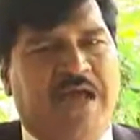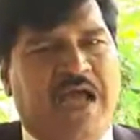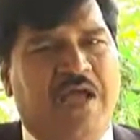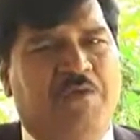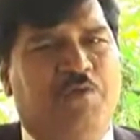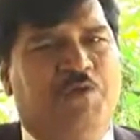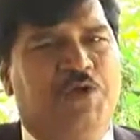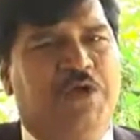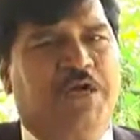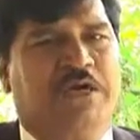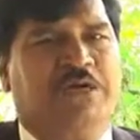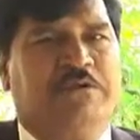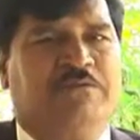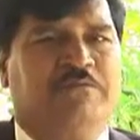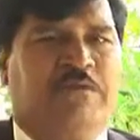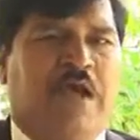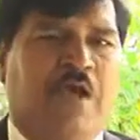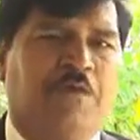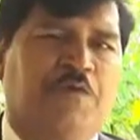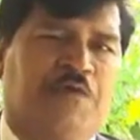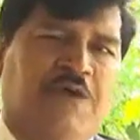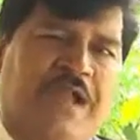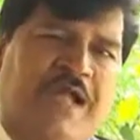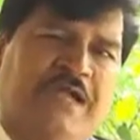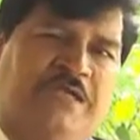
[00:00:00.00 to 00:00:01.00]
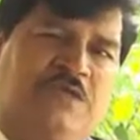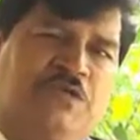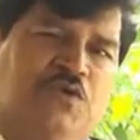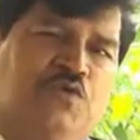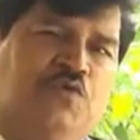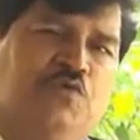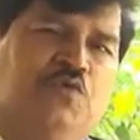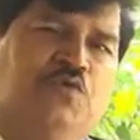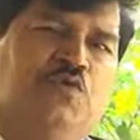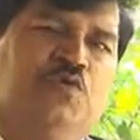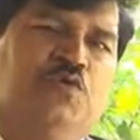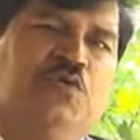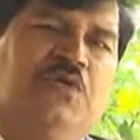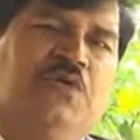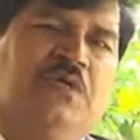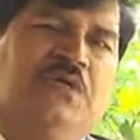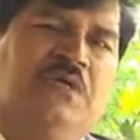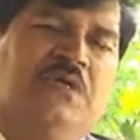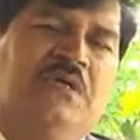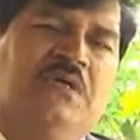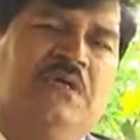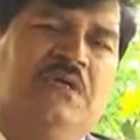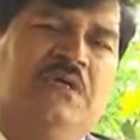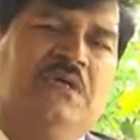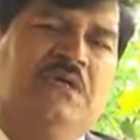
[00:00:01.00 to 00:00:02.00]
I would like to
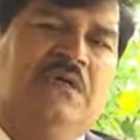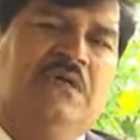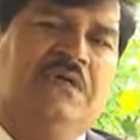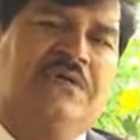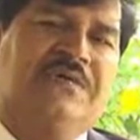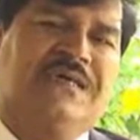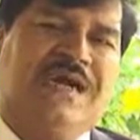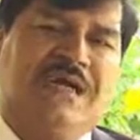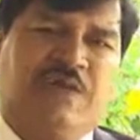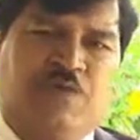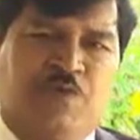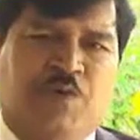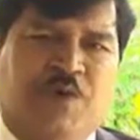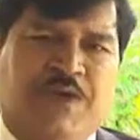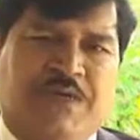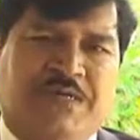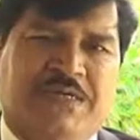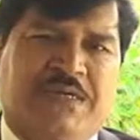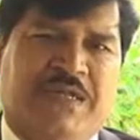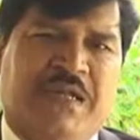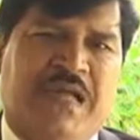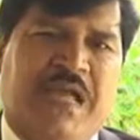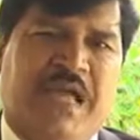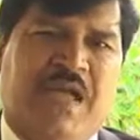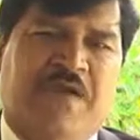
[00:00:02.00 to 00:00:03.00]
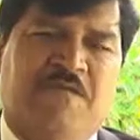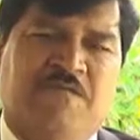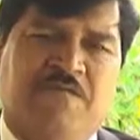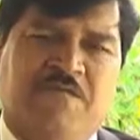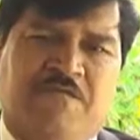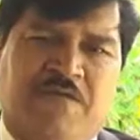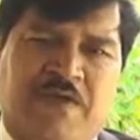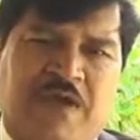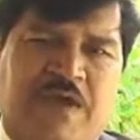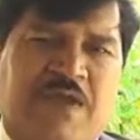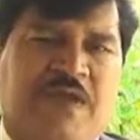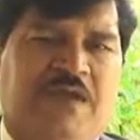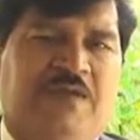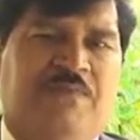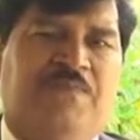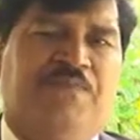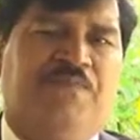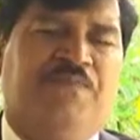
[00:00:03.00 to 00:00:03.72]
convert every